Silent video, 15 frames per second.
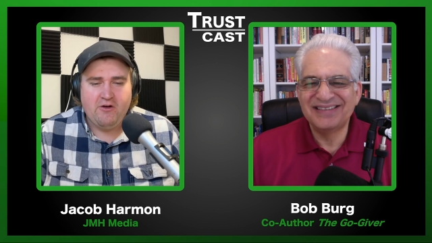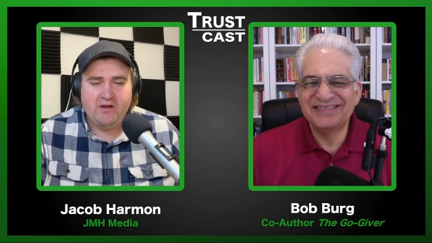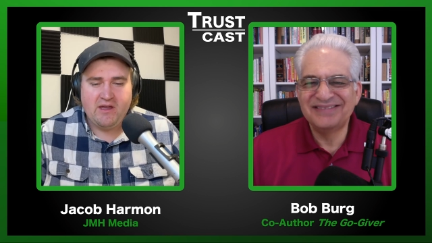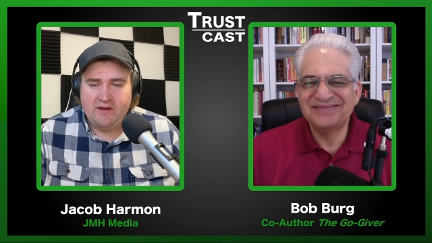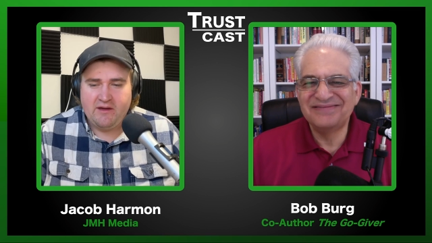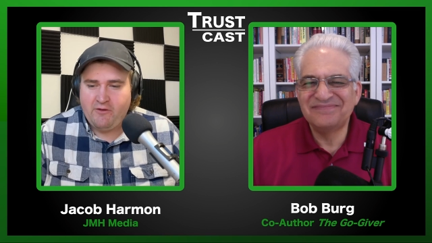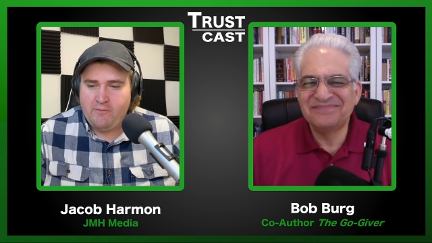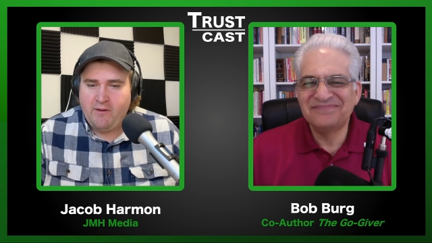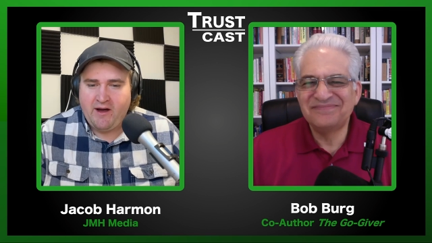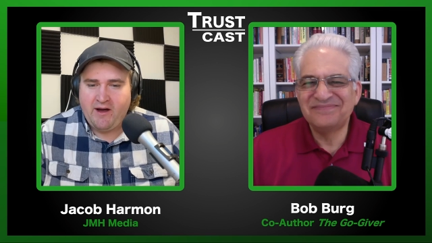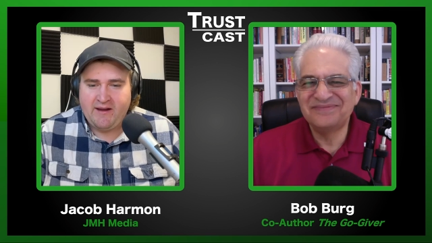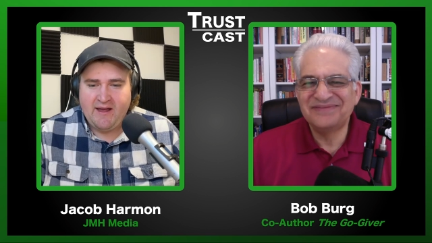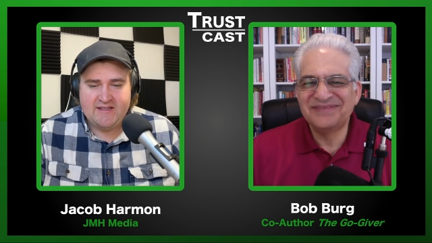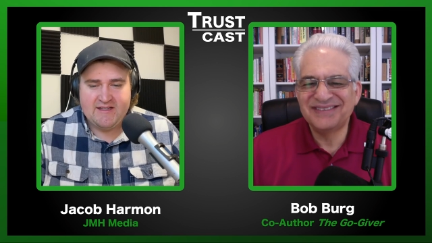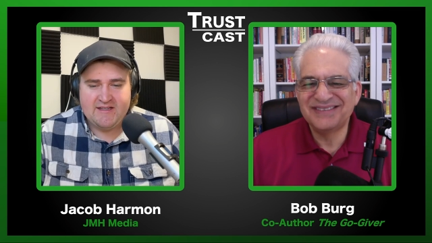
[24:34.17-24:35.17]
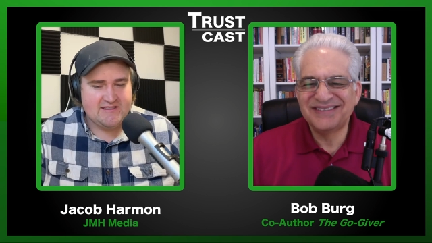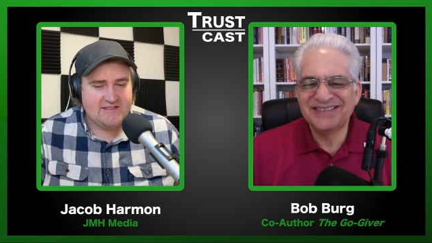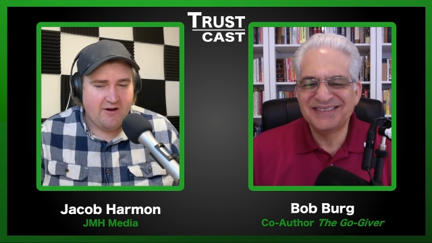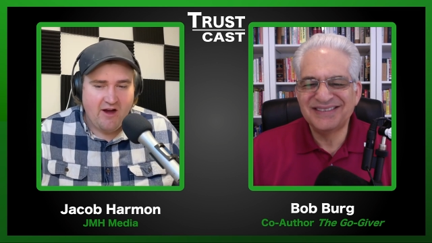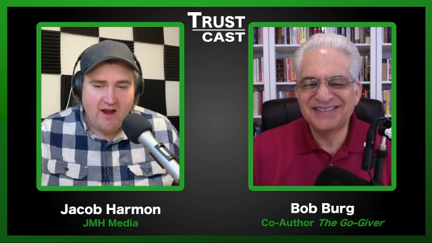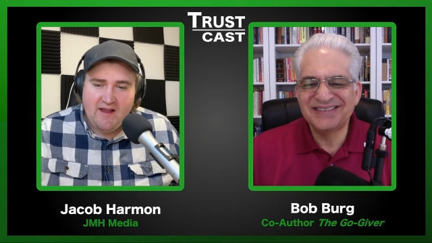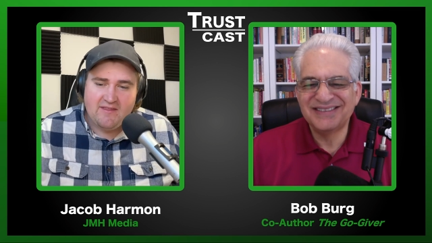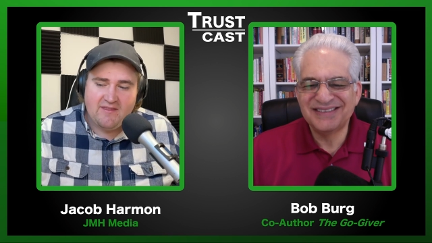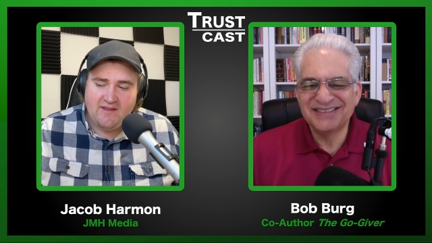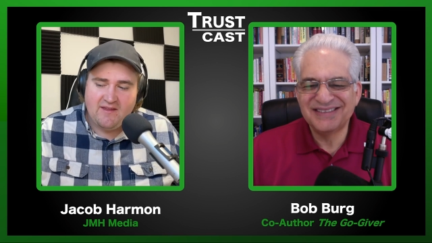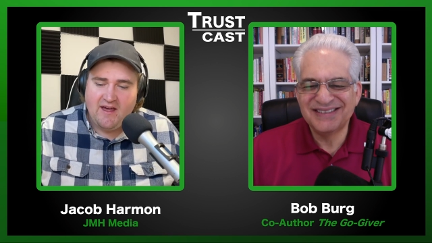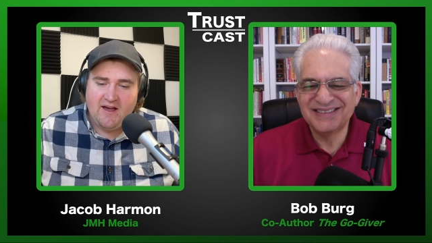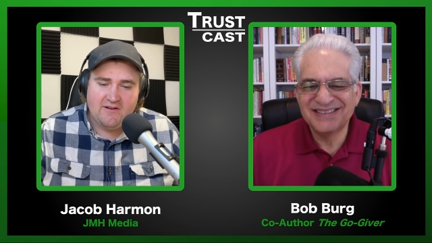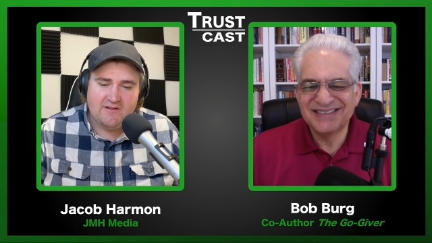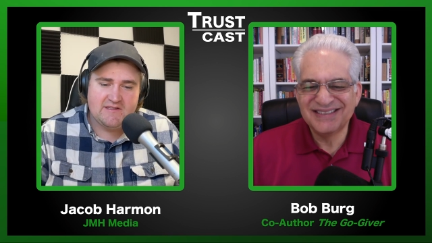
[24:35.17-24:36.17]
Speaker 1: Giver podcast. Is there anything
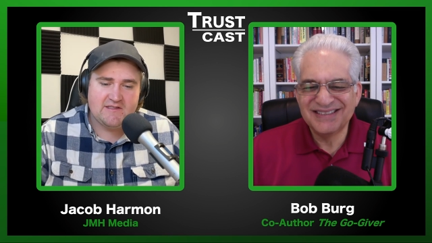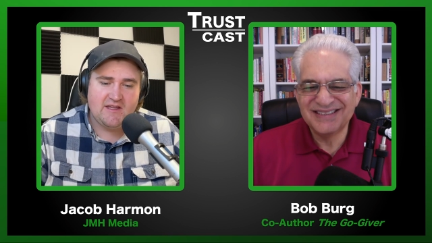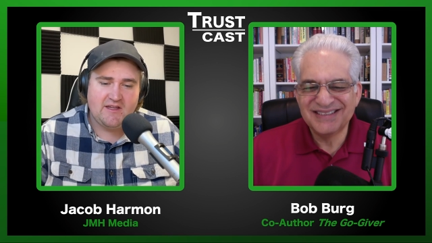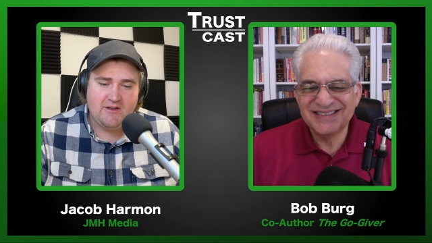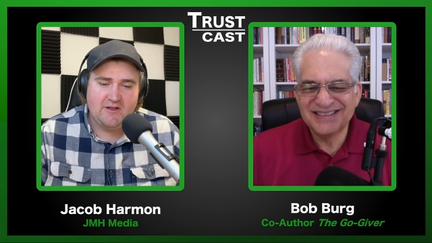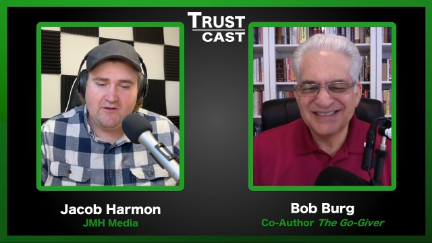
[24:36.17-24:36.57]
else that you'd